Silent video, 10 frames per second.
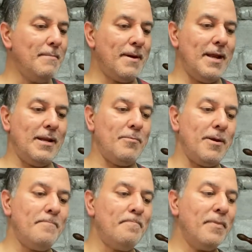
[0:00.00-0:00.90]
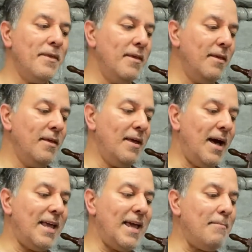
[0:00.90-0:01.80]
But anyway,
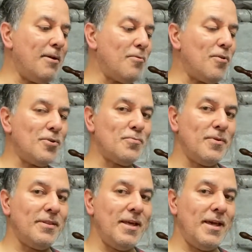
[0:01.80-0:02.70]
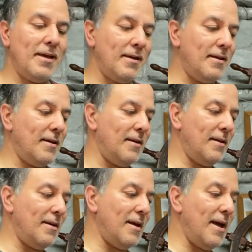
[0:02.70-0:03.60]
I came across one day
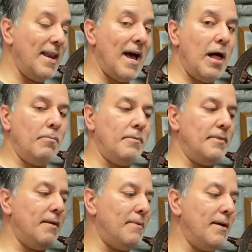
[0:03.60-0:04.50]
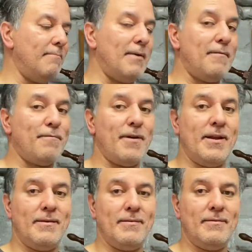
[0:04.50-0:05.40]
an album that my
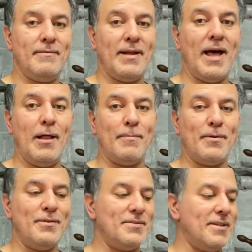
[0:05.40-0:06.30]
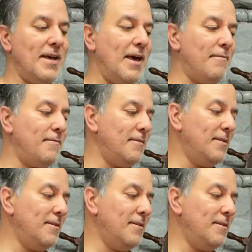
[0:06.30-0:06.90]
friend Albert used to have.